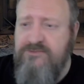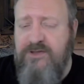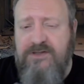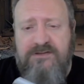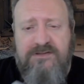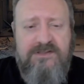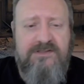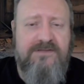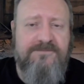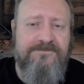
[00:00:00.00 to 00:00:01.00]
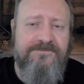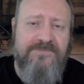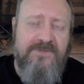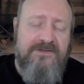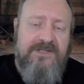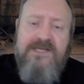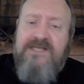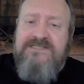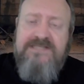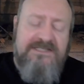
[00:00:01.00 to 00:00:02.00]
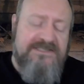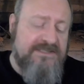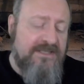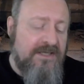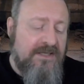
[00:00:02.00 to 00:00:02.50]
with the SS,